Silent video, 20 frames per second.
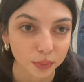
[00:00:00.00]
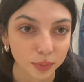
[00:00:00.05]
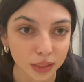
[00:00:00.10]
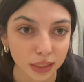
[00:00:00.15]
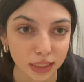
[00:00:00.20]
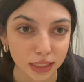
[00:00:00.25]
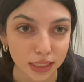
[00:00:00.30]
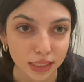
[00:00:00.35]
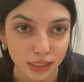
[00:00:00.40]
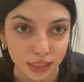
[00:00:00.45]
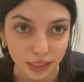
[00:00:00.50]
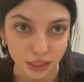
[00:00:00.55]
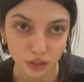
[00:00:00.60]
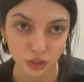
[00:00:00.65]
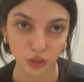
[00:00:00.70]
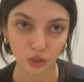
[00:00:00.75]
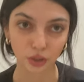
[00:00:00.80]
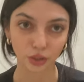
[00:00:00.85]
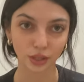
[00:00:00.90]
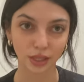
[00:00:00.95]
really easy. It
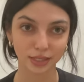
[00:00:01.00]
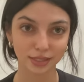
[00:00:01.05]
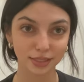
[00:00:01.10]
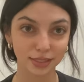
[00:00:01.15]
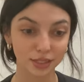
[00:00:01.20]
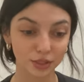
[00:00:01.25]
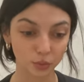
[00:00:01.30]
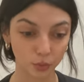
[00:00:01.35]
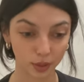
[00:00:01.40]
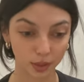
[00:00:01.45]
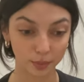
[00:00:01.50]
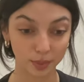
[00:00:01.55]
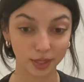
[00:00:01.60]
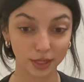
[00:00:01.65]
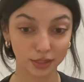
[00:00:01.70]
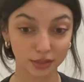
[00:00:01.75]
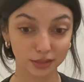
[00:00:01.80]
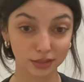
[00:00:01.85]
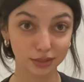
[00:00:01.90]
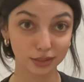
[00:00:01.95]
took less than 20
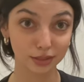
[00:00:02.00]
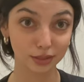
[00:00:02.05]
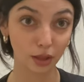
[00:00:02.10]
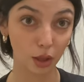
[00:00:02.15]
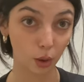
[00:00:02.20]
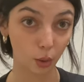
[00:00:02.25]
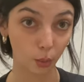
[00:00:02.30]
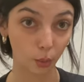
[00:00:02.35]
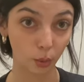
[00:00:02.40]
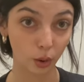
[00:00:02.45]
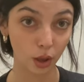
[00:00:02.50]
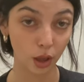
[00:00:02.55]
minutes. So